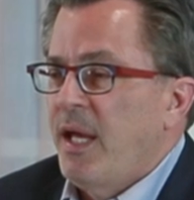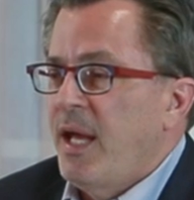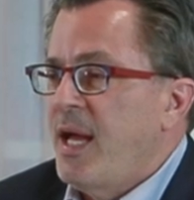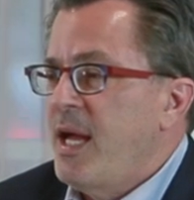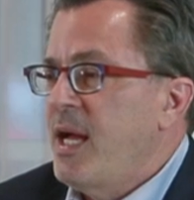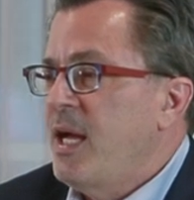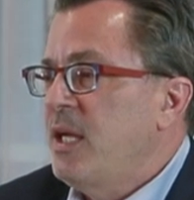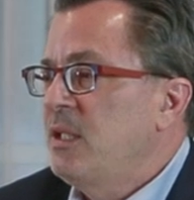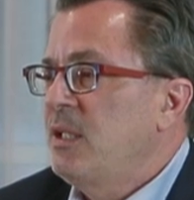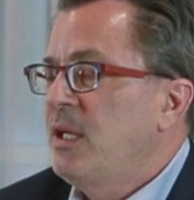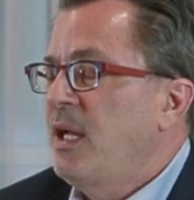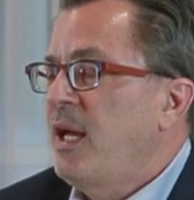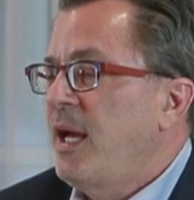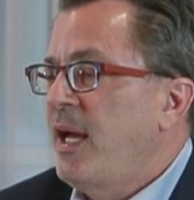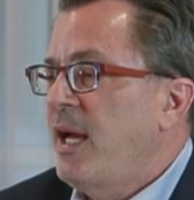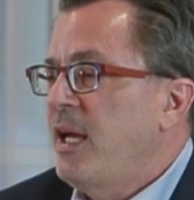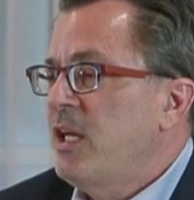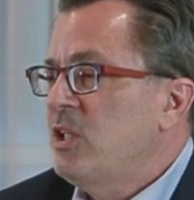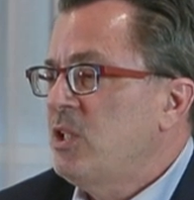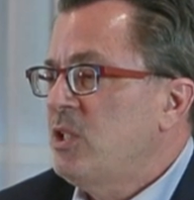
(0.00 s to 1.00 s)
And
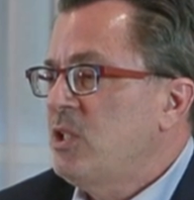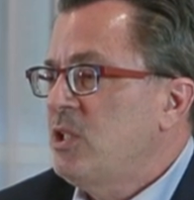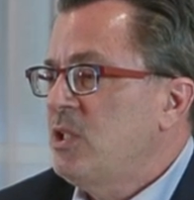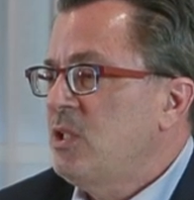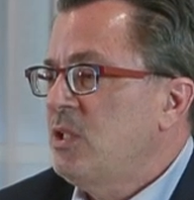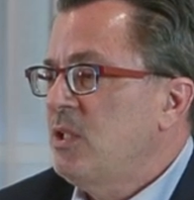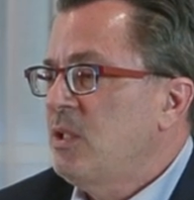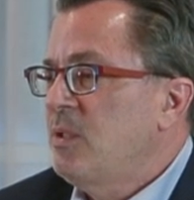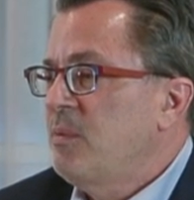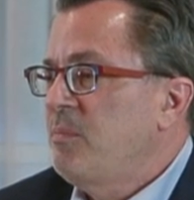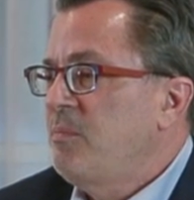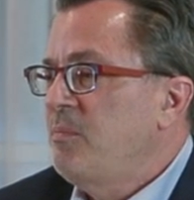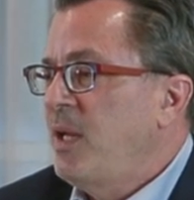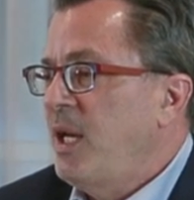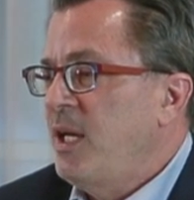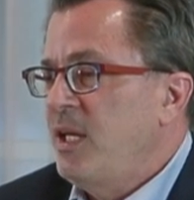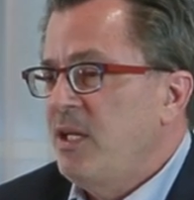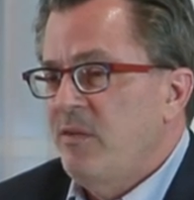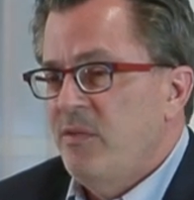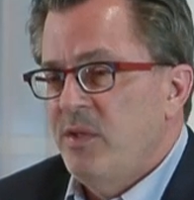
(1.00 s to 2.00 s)
as
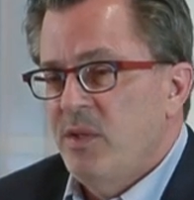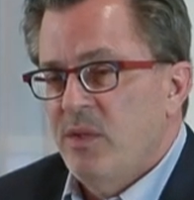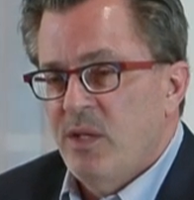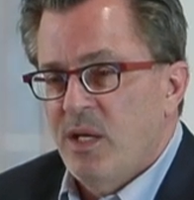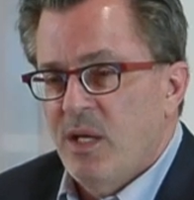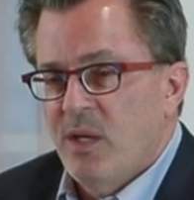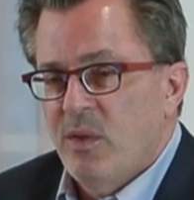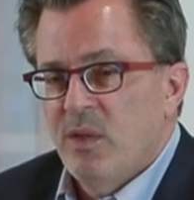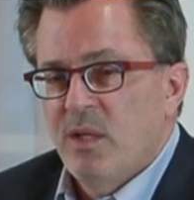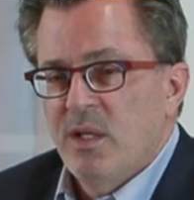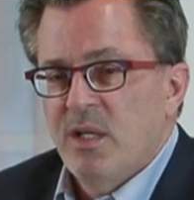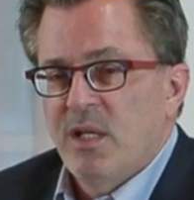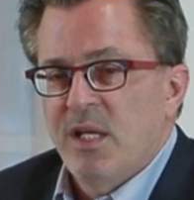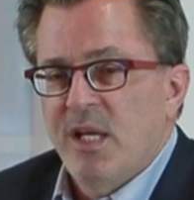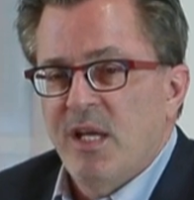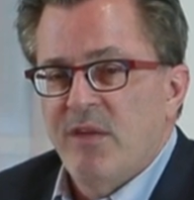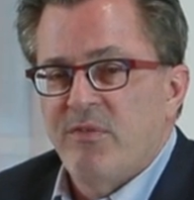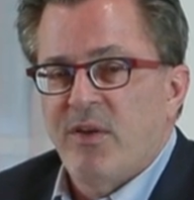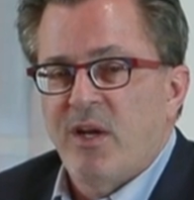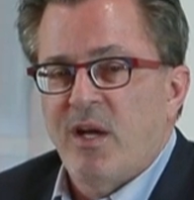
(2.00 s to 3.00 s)
many of you know,
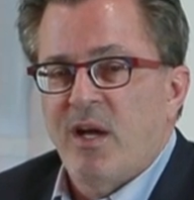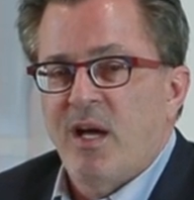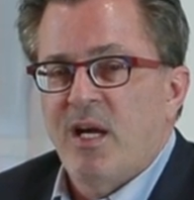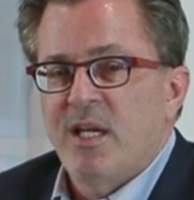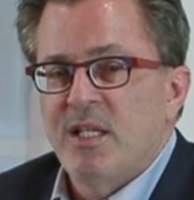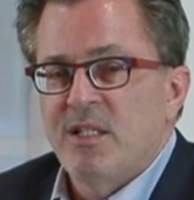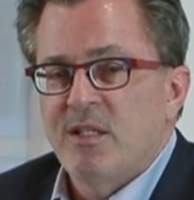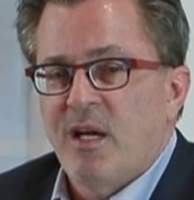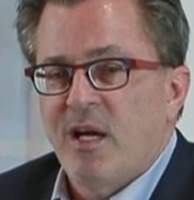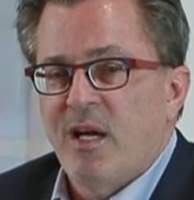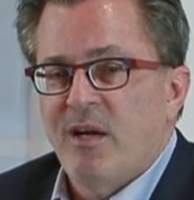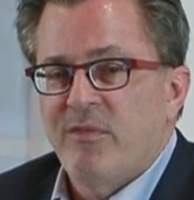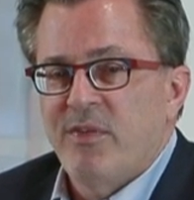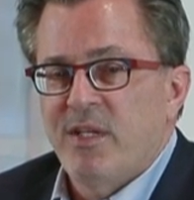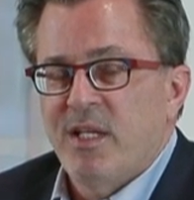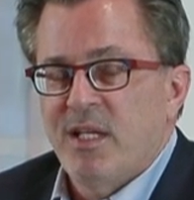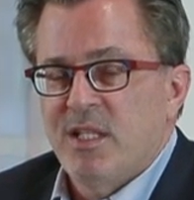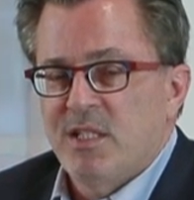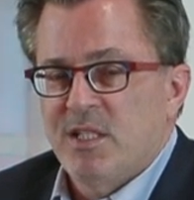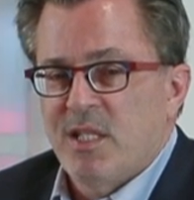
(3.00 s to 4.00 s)
it
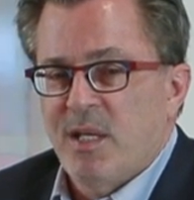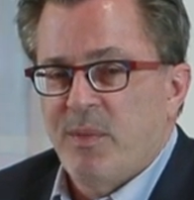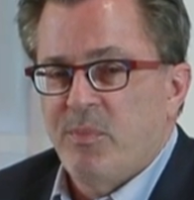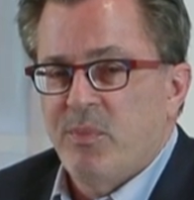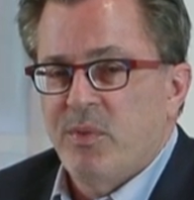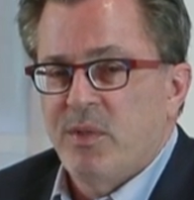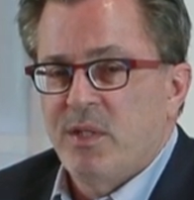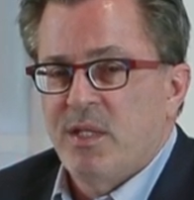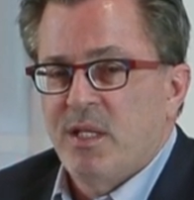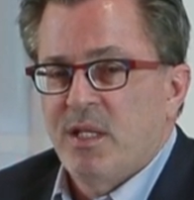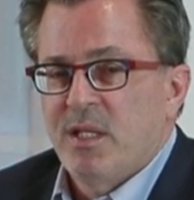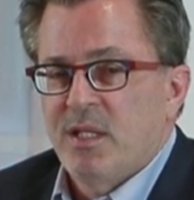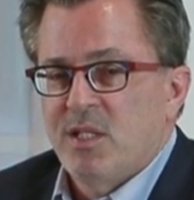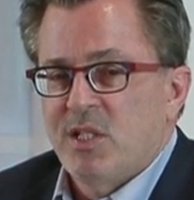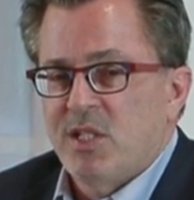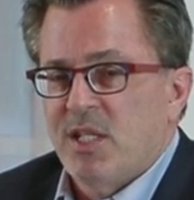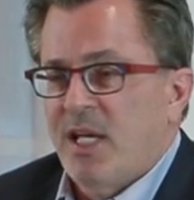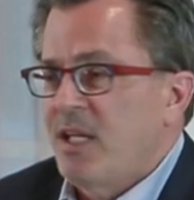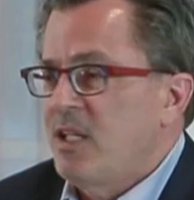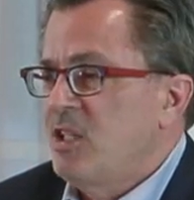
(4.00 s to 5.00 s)
often ends up with
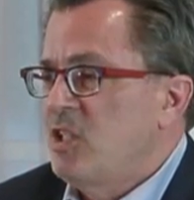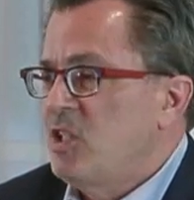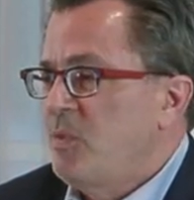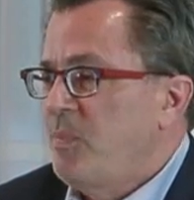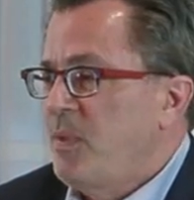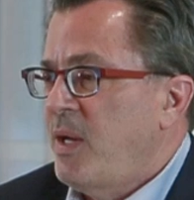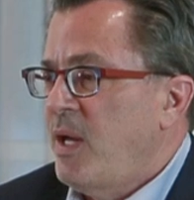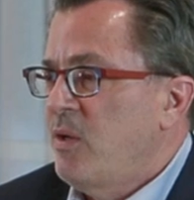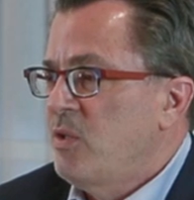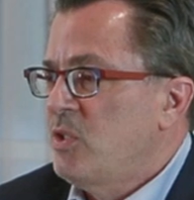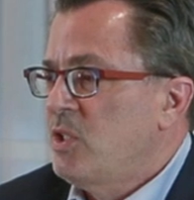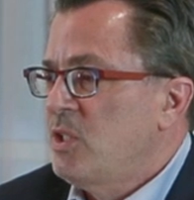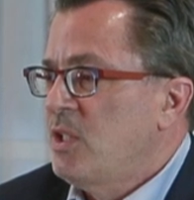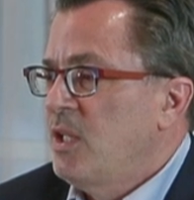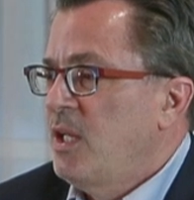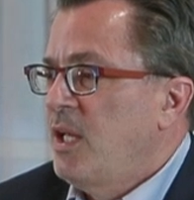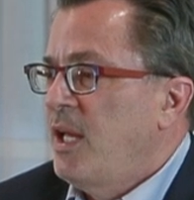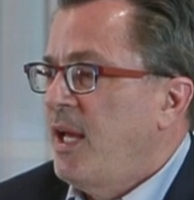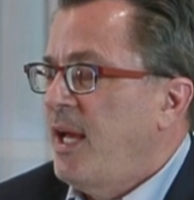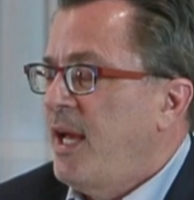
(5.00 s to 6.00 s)
second spouse
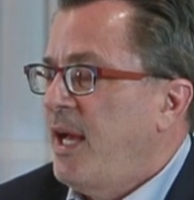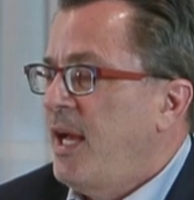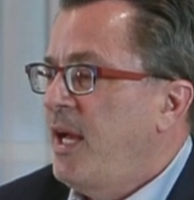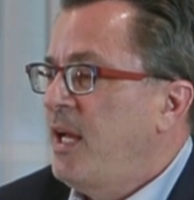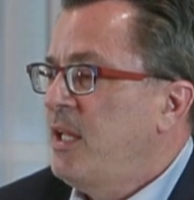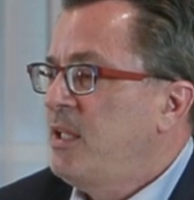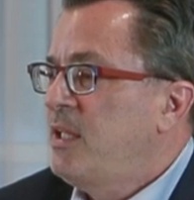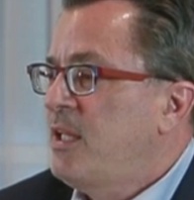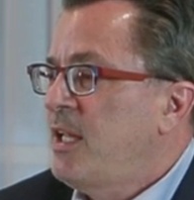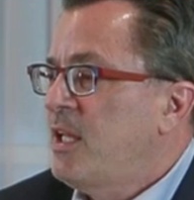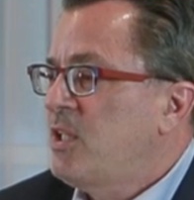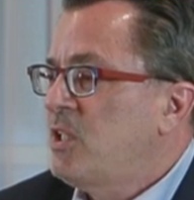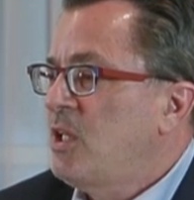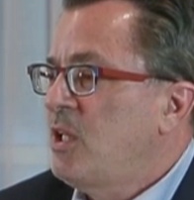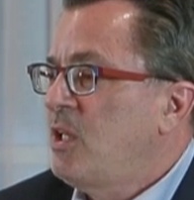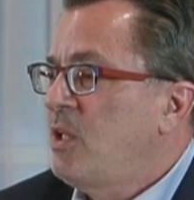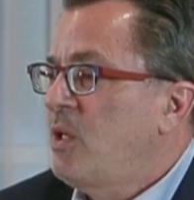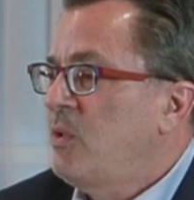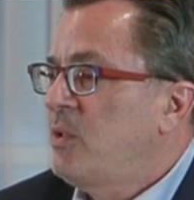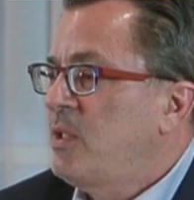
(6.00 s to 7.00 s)
and
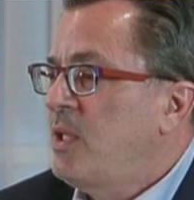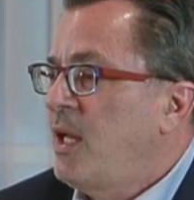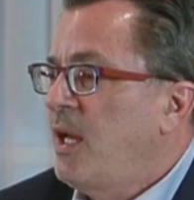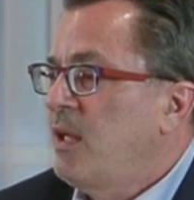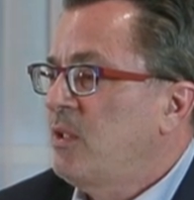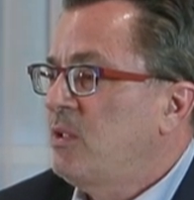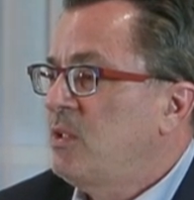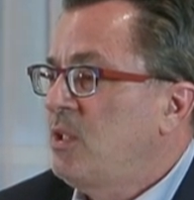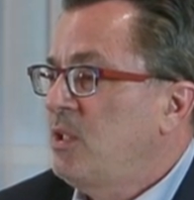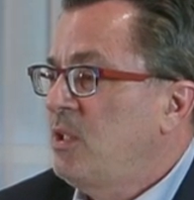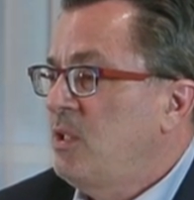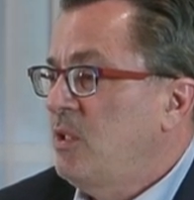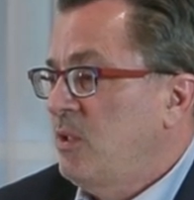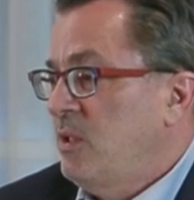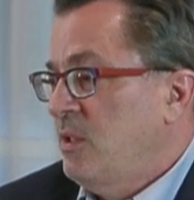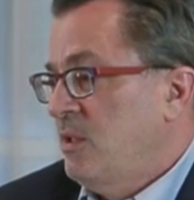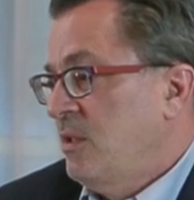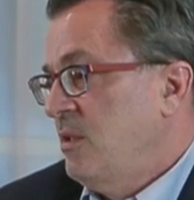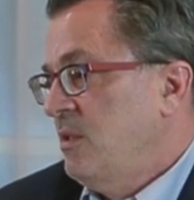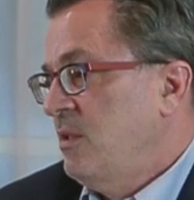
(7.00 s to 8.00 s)
doesn't go down to
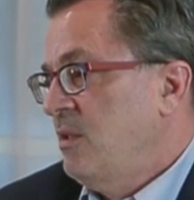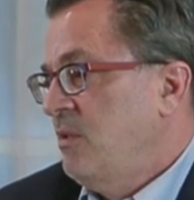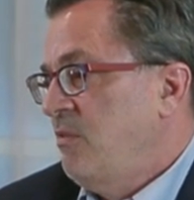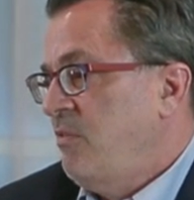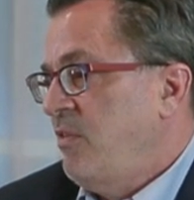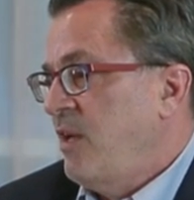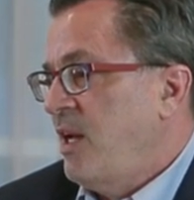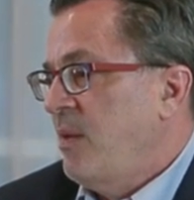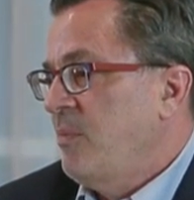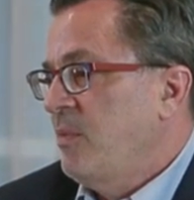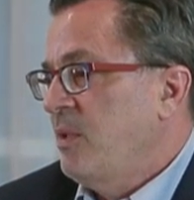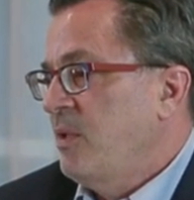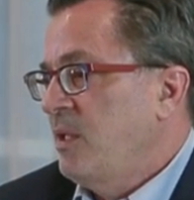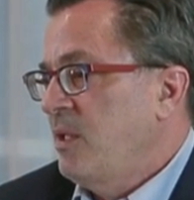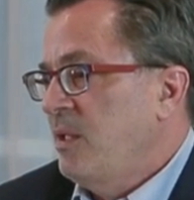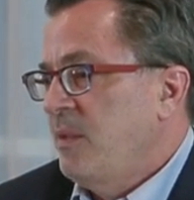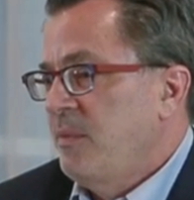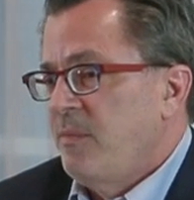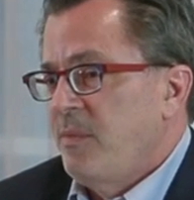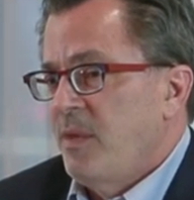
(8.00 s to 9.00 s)
your
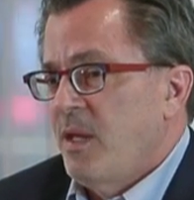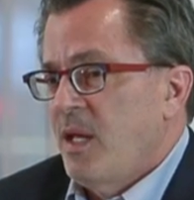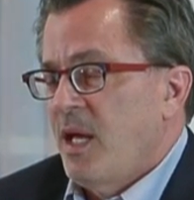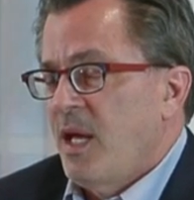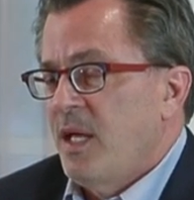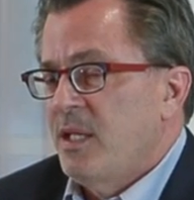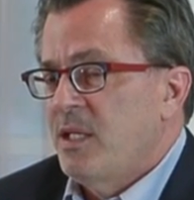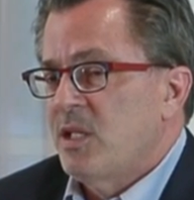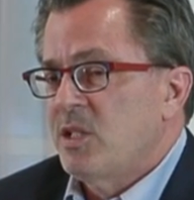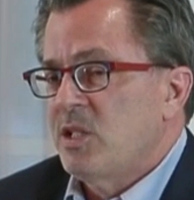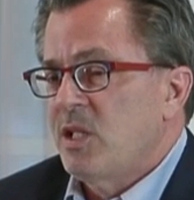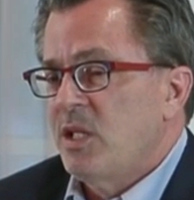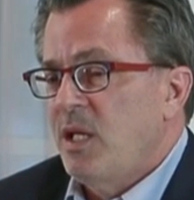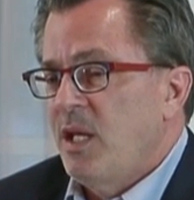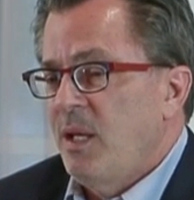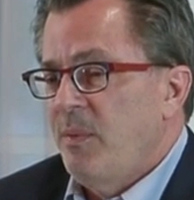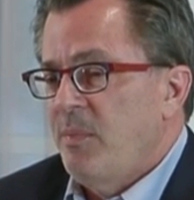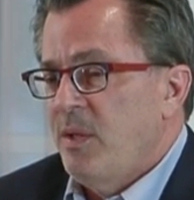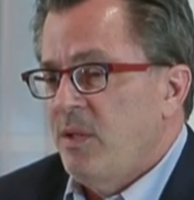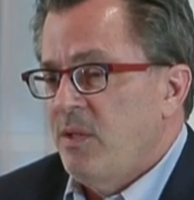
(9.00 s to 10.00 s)
family and doesn't
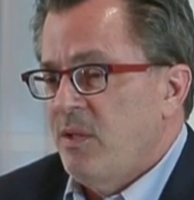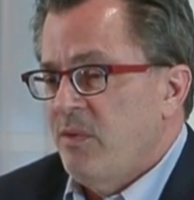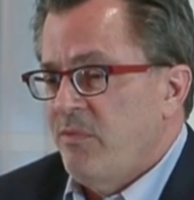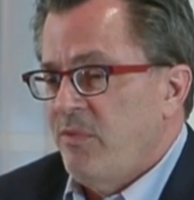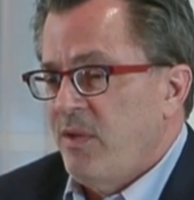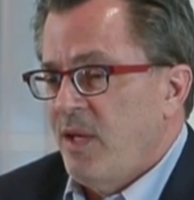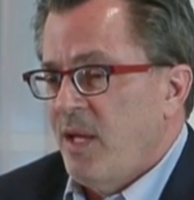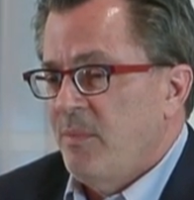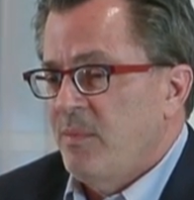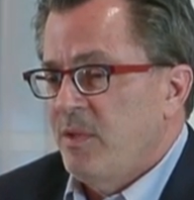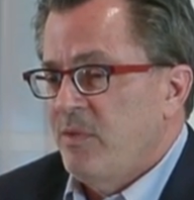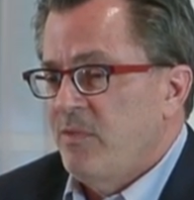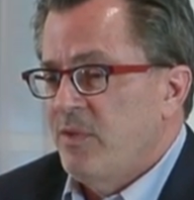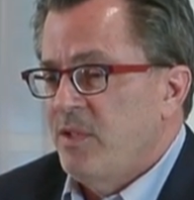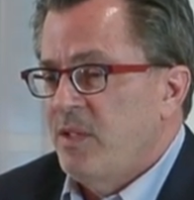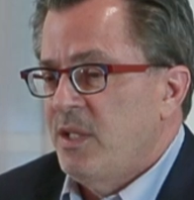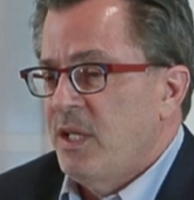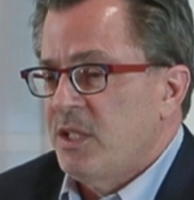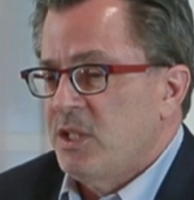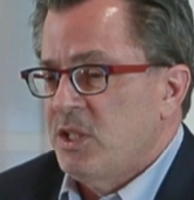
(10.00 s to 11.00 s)
keep it in your family for
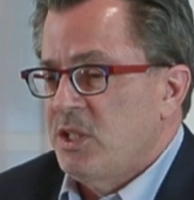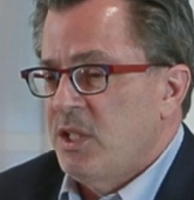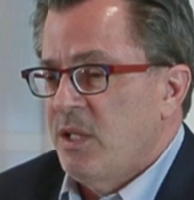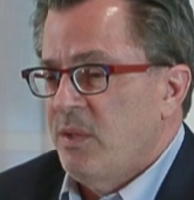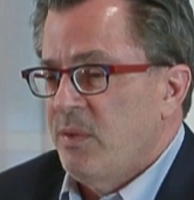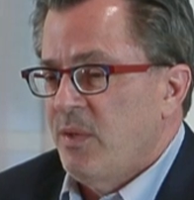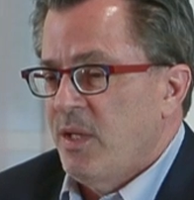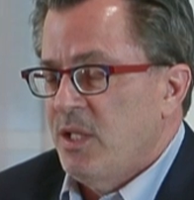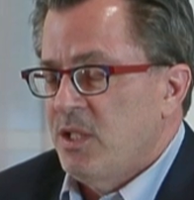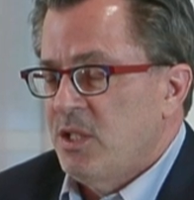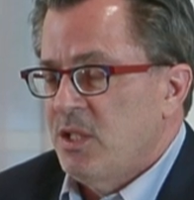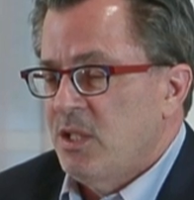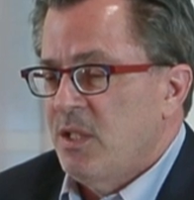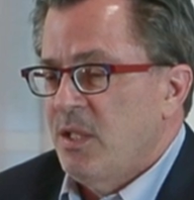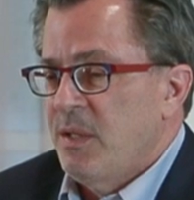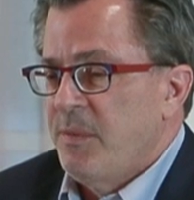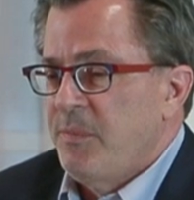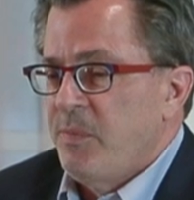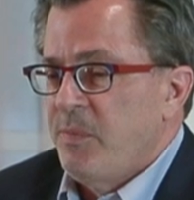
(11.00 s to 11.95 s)
the next generation.